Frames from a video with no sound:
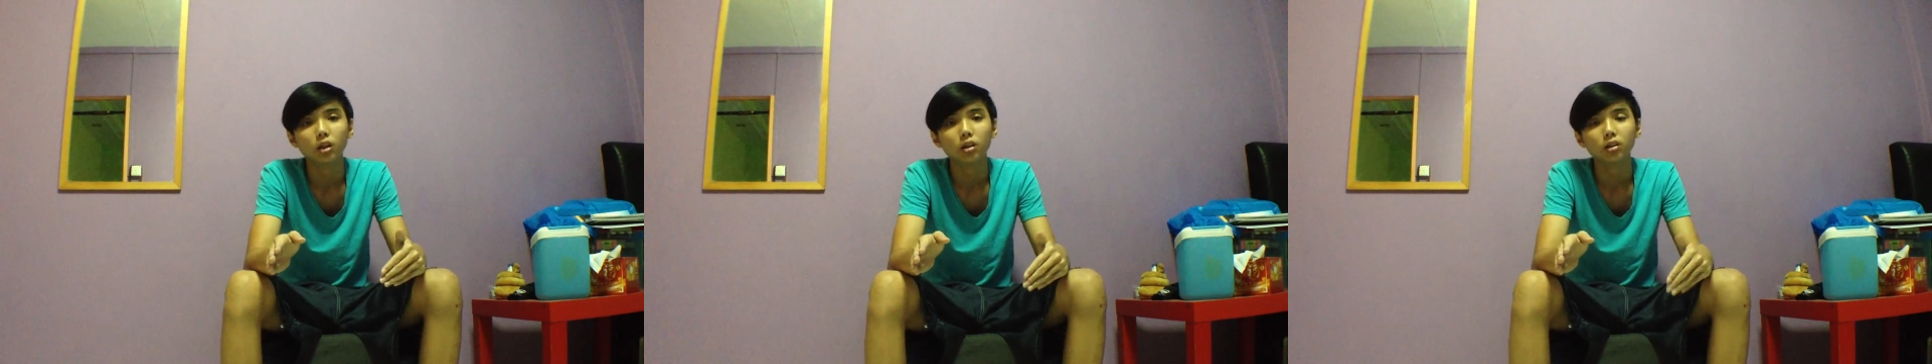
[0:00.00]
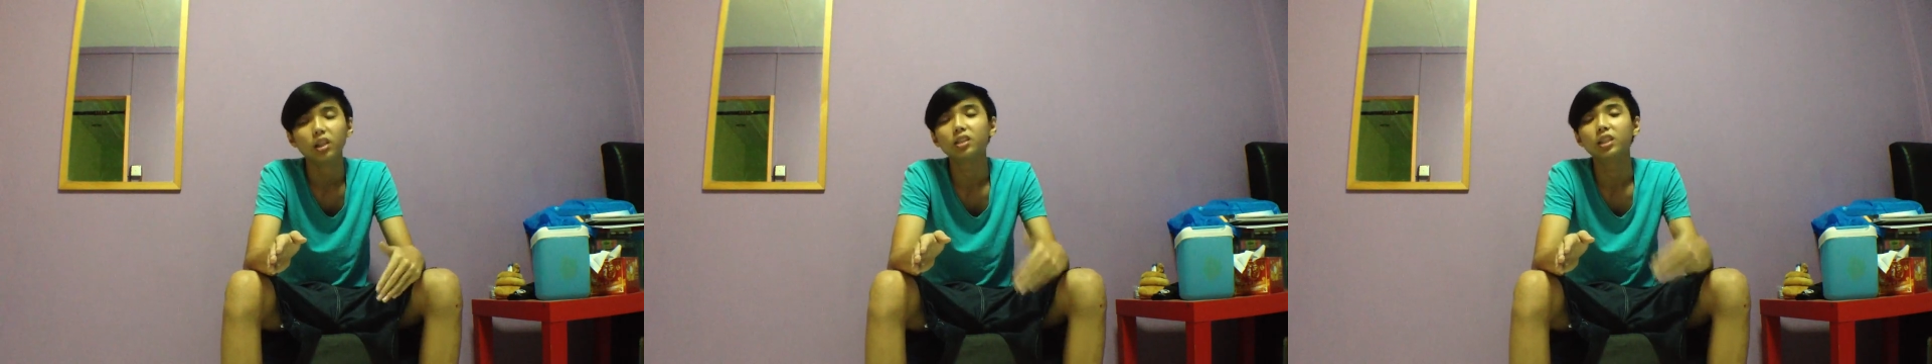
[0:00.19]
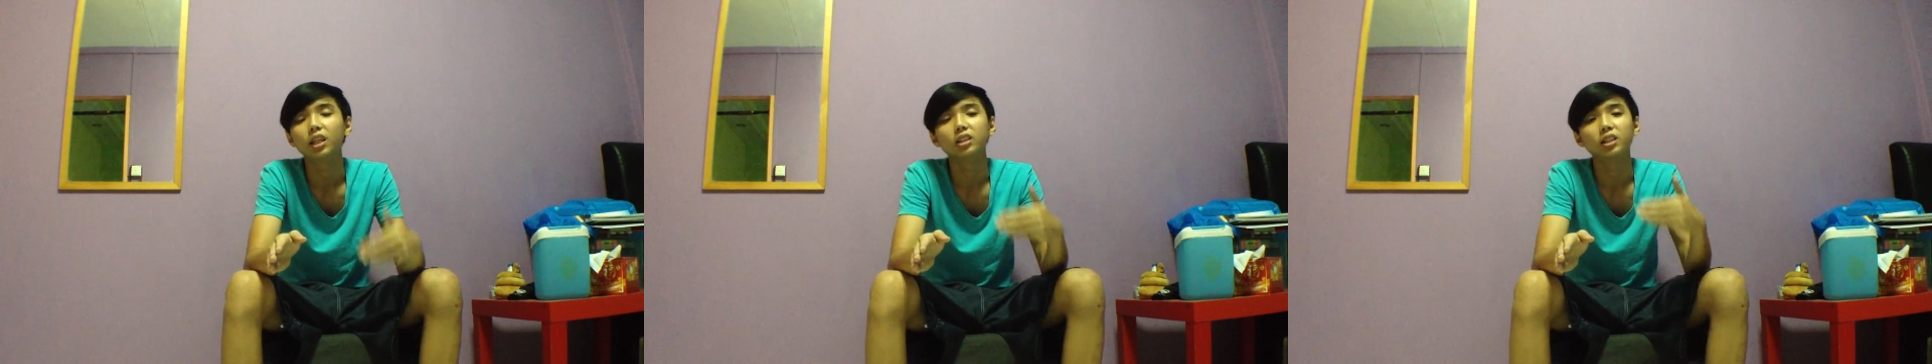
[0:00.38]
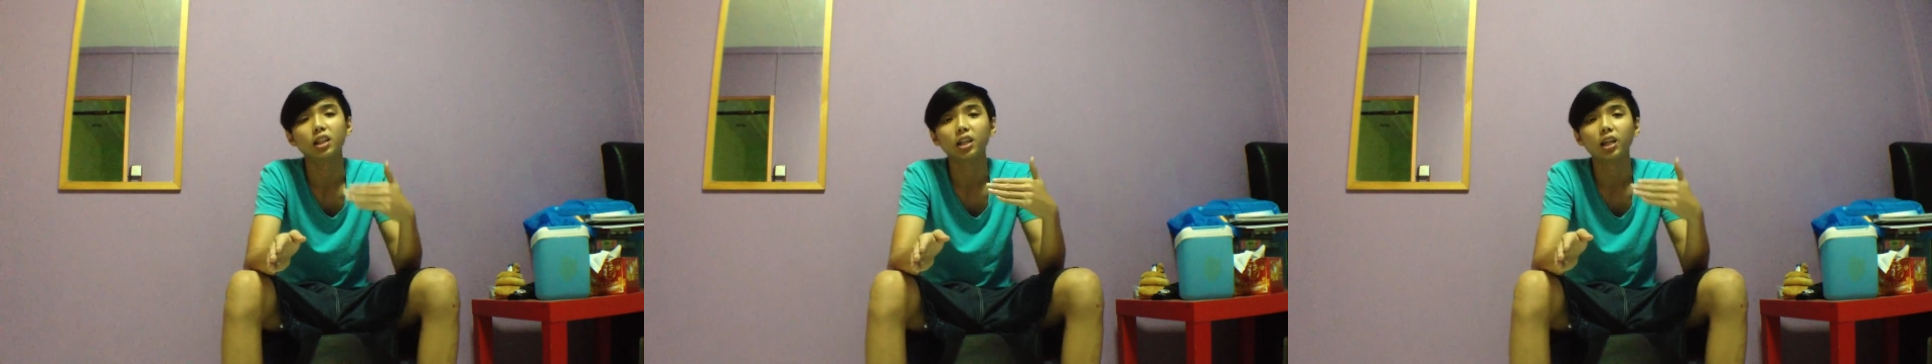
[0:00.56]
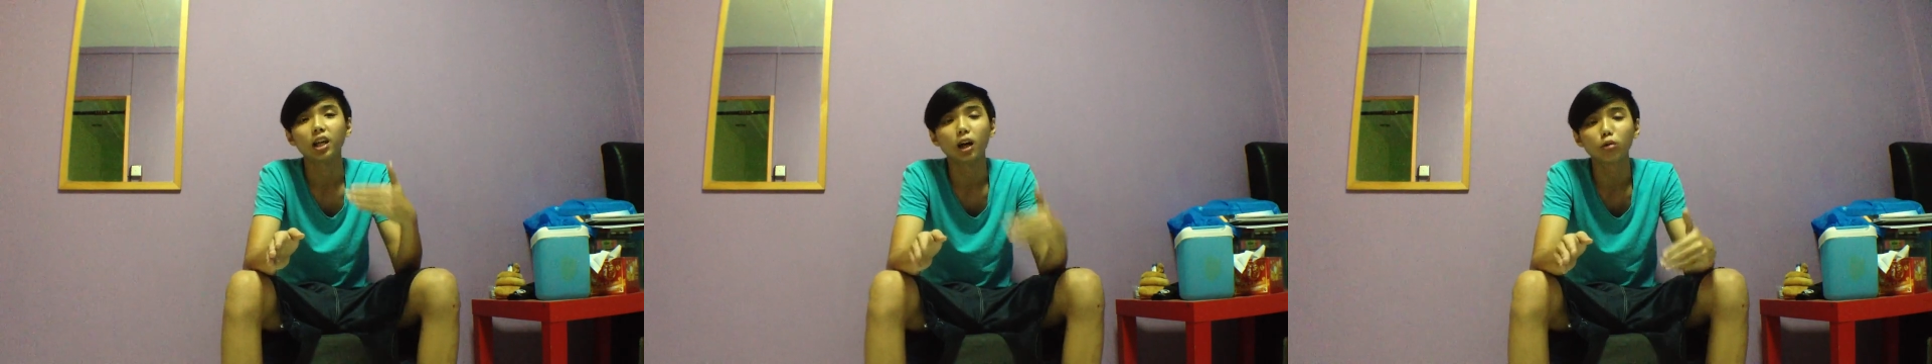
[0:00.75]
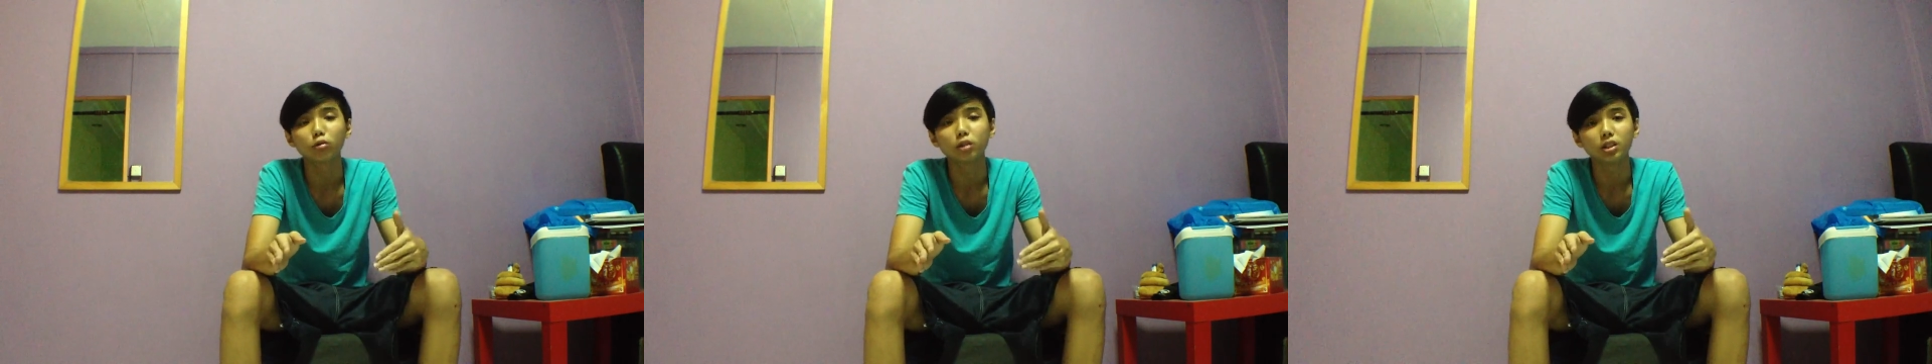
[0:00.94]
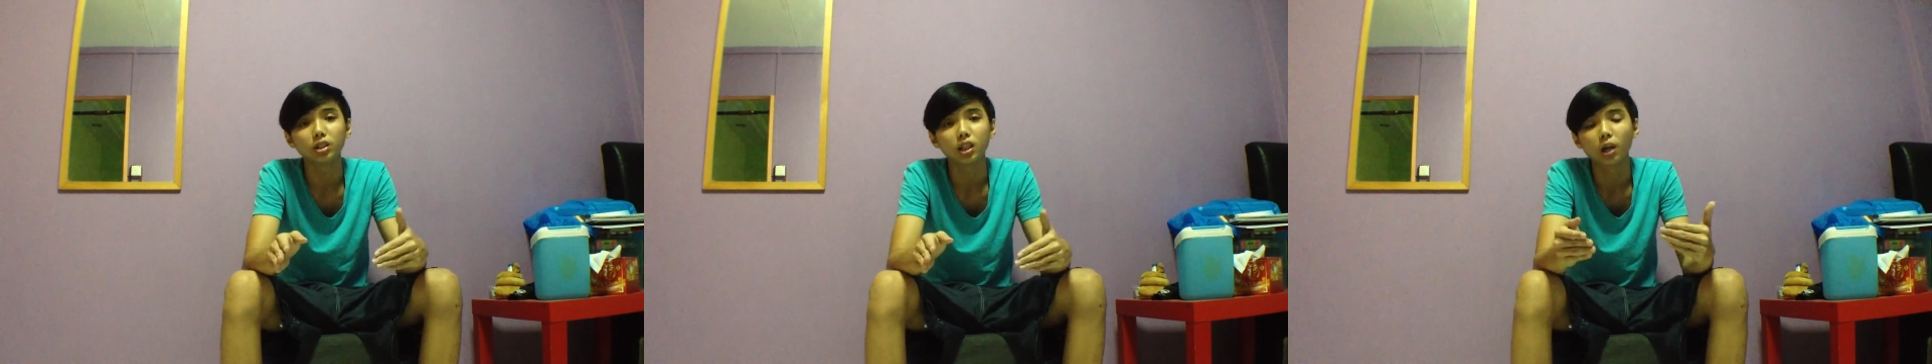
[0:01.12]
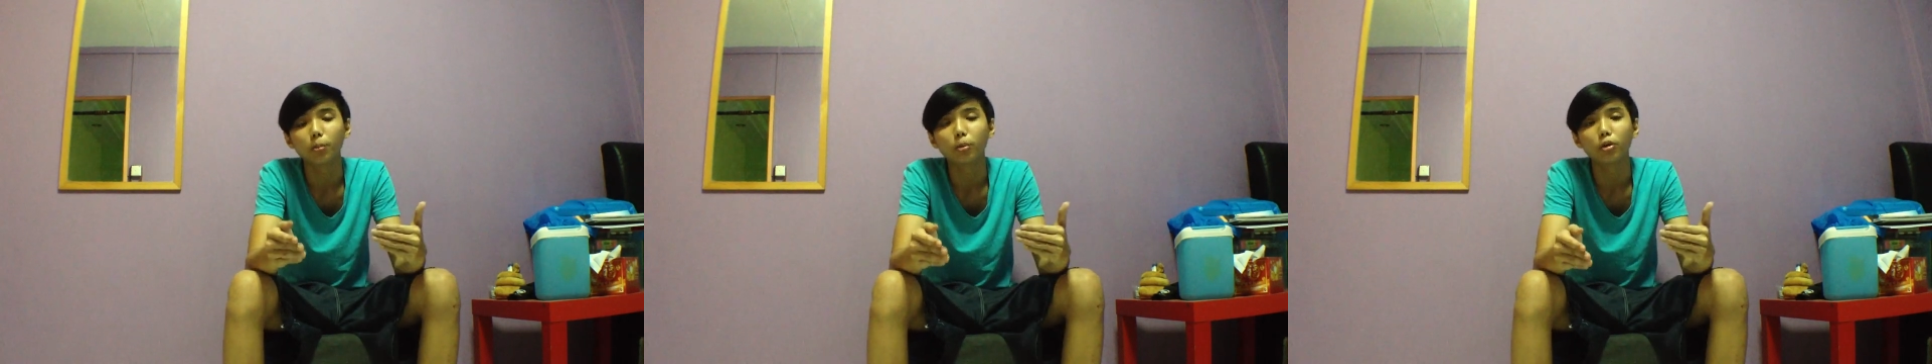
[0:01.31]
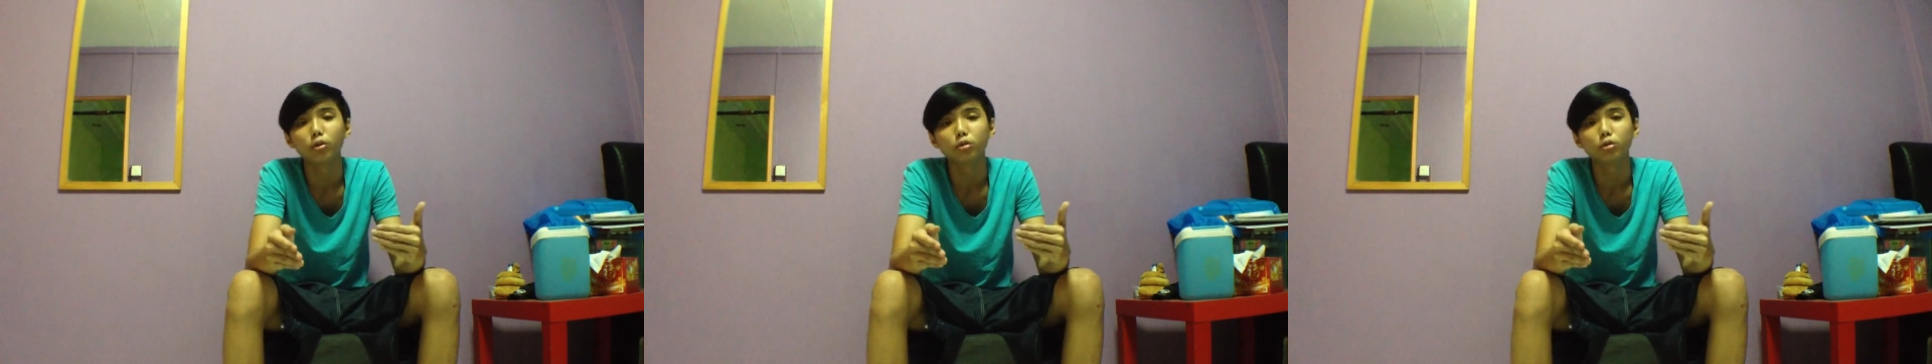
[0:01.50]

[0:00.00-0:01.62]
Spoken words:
That's exactly how the Singapore